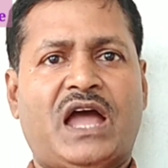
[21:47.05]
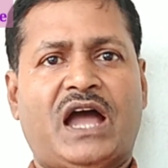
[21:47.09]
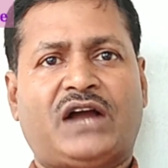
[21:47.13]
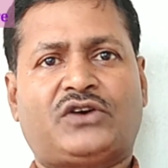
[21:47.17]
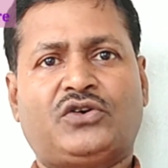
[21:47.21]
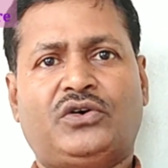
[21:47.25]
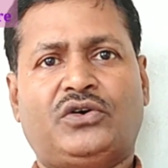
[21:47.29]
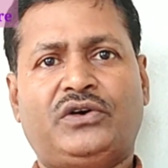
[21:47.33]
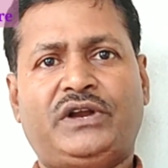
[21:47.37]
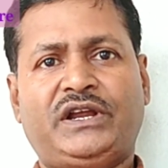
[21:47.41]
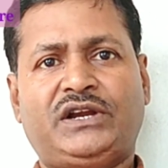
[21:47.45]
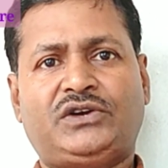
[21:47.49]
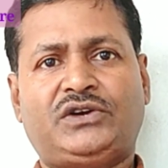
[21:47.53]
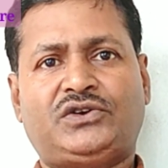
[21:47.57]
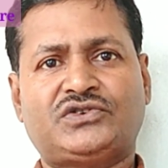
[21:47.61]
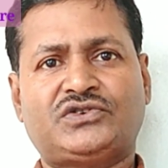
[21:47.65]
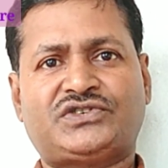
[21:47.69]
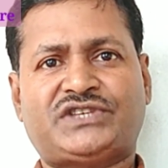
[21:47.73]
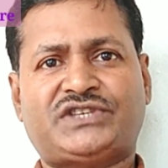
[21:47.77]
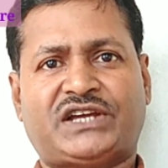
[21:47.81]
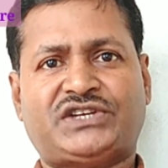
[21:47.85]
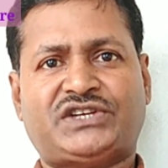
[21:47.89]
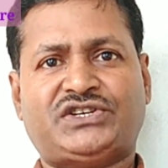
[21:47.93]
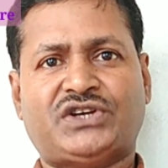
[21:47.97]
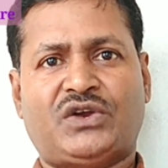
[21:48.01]
According
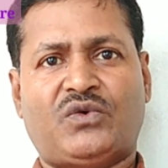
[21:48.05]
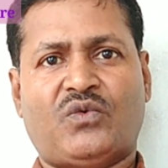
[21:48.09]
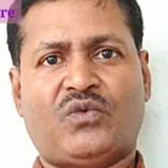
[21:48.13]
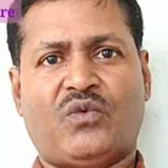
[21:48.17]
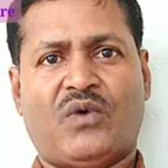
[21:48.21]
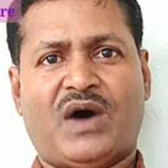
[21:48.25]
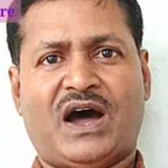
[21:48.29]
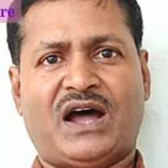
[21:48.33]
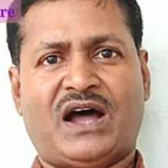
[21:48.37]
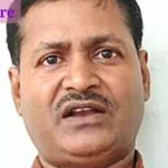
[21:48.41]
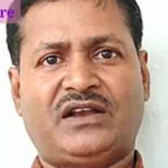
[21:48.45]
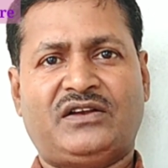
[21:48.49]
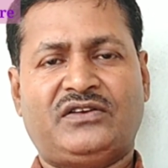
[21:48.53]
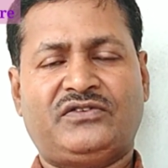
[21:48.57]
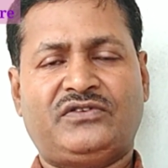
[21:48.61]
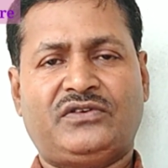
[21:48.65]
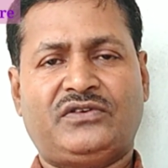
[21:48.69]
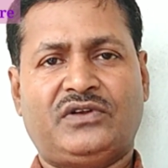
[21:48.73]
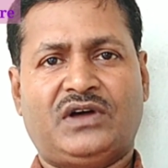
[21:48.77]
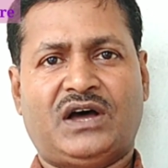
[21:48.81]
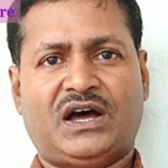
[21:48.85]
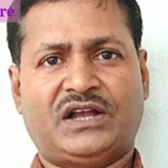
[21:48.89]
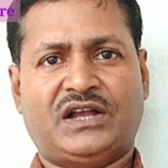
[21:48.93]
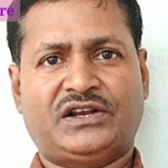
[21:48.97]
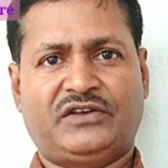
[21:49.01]
to Section
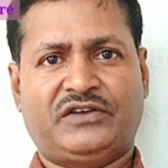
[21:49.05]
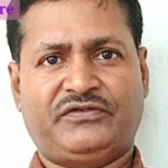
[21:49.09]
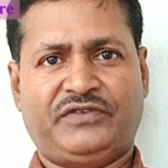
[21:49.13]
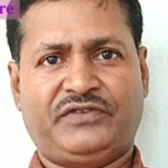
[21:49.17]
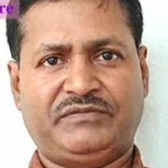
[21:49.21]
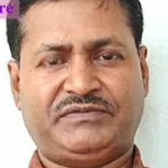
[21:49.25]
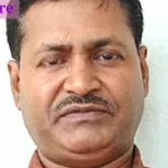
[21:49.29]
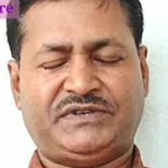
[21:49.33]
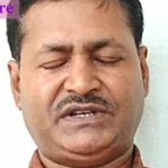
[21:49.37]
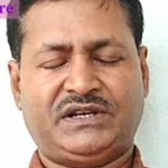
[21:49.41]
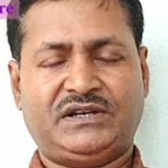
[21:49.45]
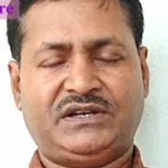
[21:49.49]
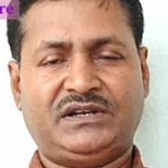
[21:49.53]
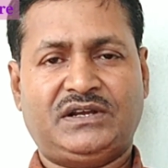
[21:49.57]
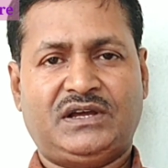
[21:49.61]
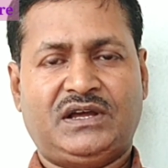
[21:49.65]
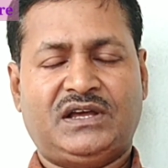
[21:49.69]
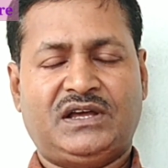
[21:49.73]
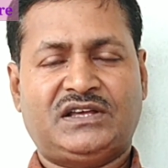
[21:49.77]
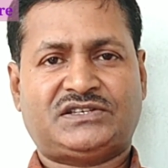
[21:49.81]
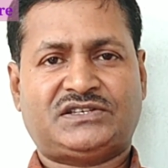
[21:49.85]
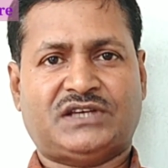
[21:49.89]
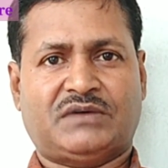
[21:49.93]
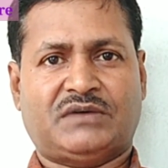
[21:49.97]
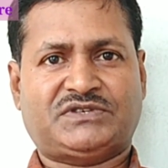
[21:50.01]

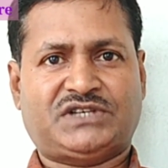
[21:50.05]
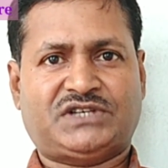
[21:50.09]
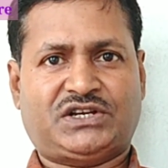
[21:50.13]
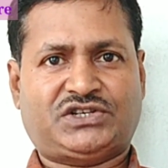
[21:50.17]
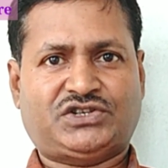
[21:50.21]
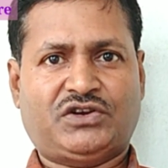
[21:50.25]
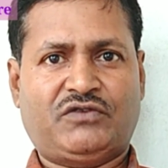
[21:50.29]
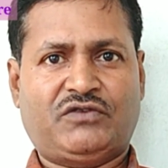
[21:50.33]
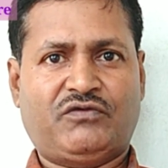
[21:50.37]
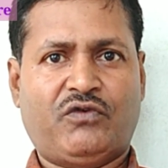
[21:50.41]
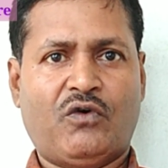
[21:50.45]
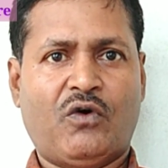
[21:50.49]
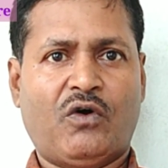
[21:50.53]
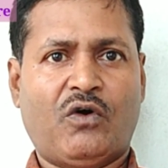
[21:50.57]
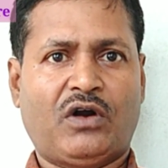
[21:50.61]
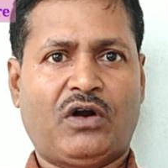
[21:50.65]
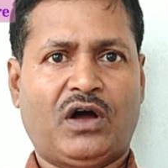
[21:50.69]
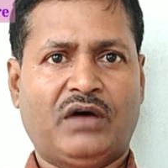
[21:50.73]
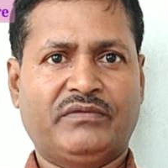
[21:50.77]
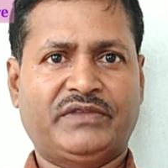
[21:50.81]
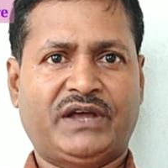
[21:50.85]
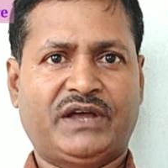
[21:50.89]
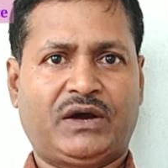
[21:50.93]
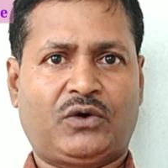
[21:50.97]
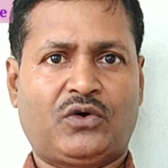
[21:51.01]
115, subsection
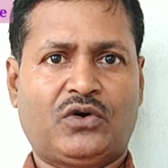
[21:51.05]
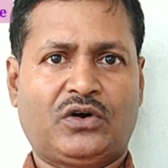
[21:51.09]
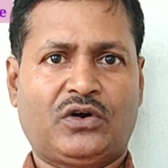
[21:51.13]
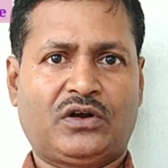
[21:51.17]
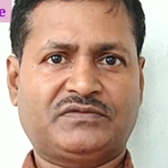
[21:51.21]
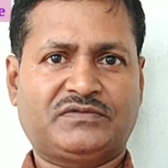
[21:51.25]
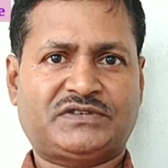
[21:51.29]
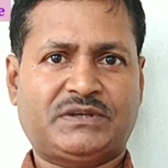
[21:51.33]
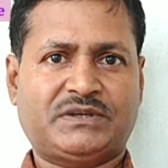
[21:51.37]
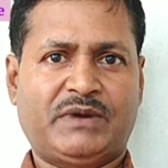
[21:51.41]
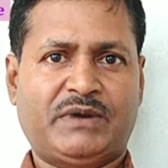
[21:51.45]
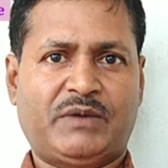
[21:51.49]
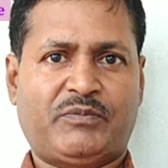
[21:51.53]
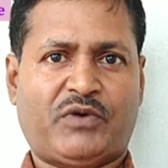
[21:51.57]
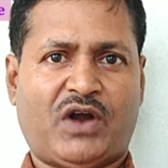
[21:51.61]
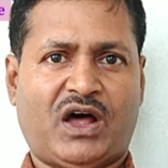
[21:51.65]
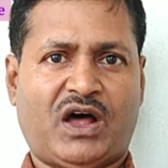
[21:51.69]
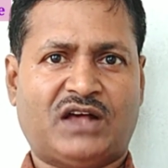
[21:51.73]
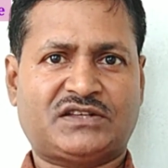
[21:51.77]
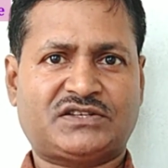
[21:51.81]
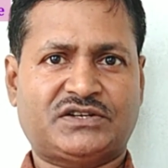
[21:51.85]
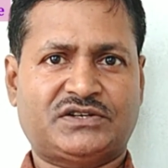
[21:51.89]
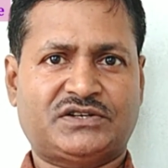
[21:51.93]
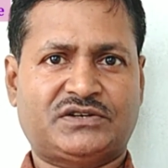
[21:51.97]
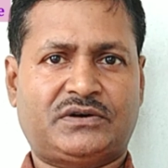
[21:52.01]
4 of the Code of Civil
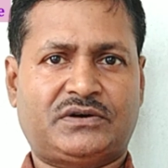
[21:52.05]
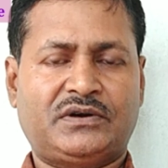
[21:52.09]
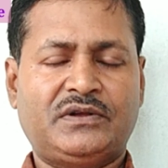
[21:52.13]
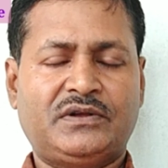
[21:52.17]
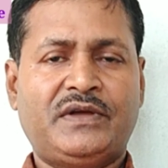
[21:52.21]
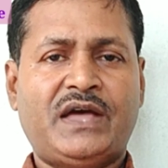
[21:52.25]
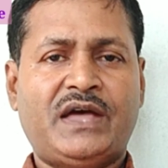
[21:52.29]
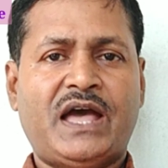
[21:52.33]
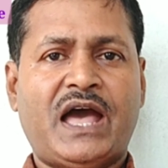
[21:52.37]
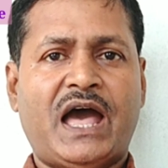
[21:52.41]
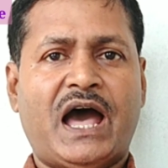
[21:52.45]
Procedure,